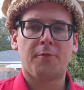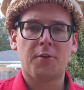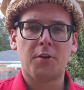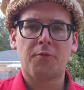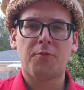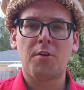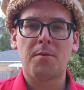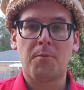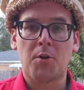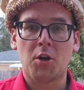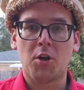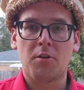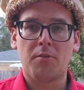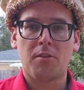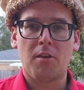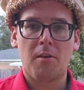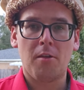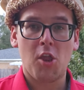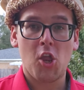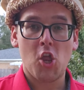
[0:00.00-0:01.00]
If you're from
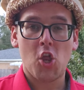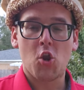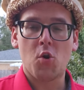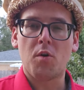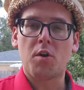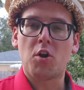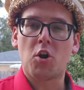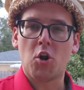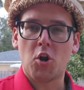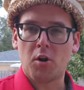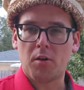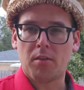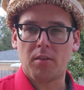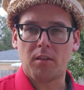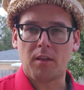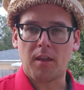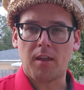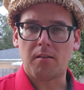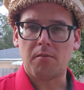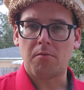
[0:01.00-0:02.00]
Earth, you're an
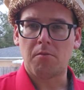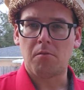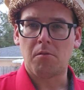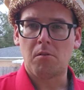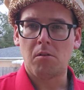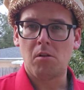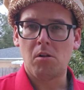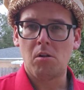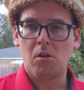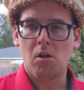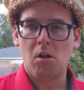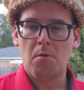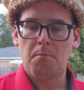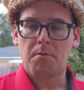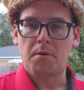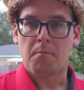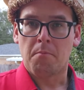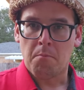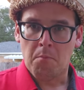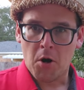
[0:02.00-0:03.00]
Earthling
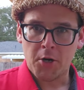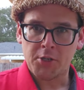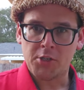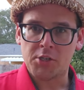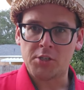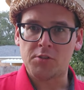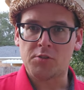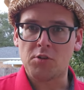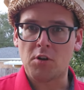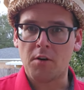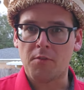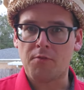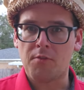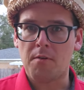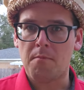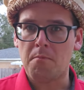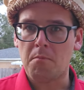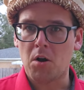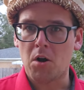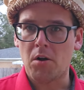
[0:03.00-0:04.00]
but Martians are
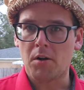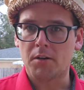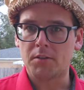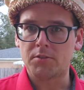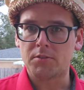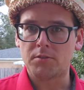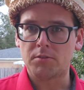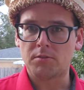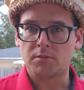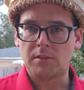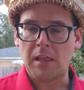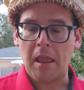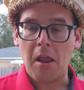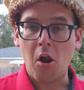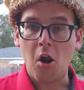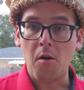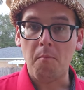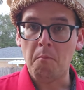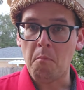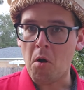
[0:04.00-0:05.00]
from Mars. They
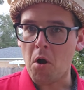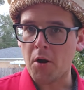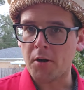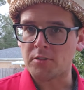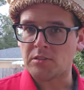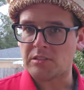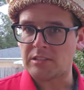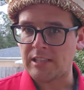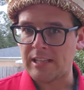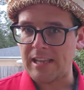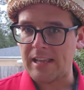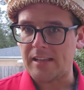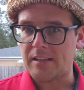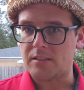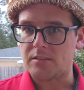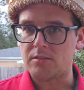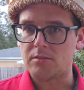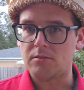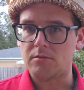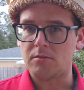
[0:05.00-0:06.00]
aren't Mars
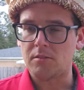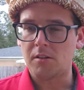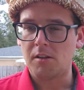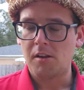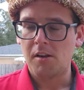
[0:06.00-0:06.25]
links.